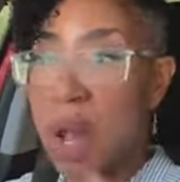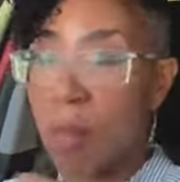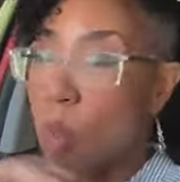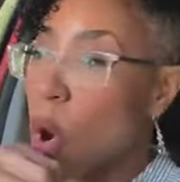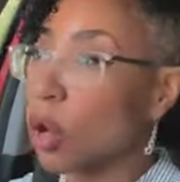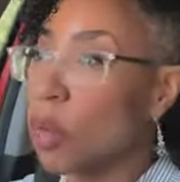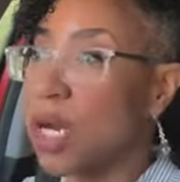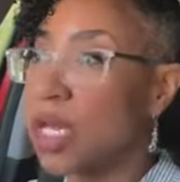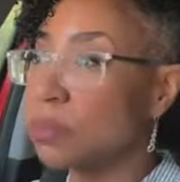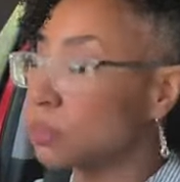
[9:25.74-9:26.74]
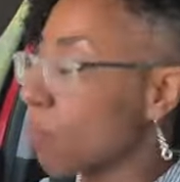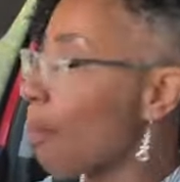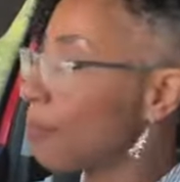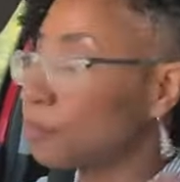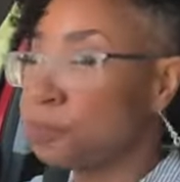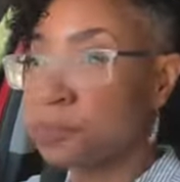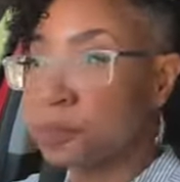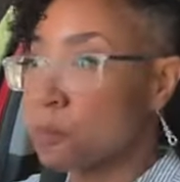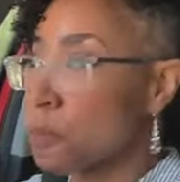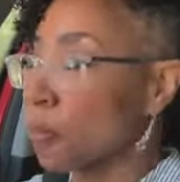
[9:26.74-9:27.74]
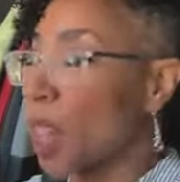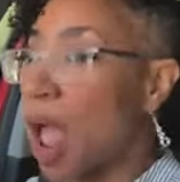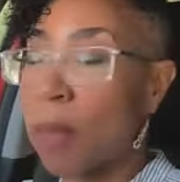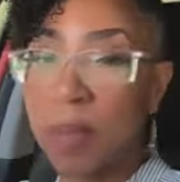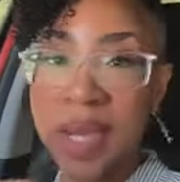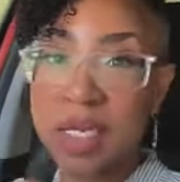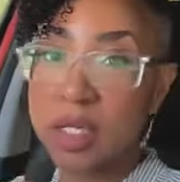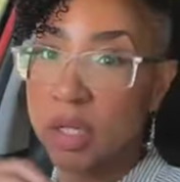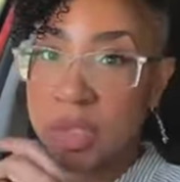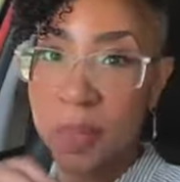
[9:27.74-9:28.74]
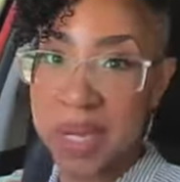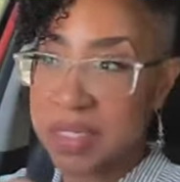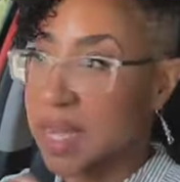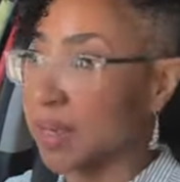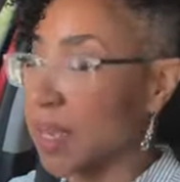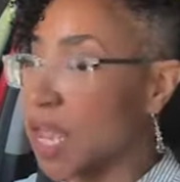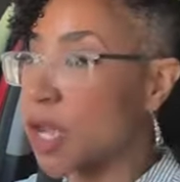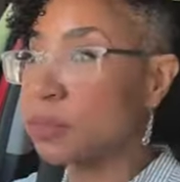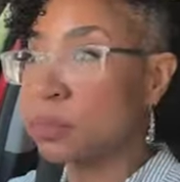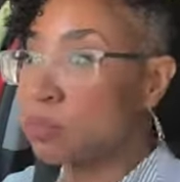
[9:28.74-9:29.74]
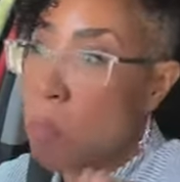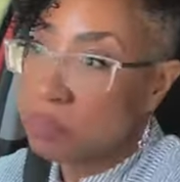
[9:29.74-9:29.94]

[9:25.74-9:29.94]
I'm going to work with it. I'm going to make it look the best I can.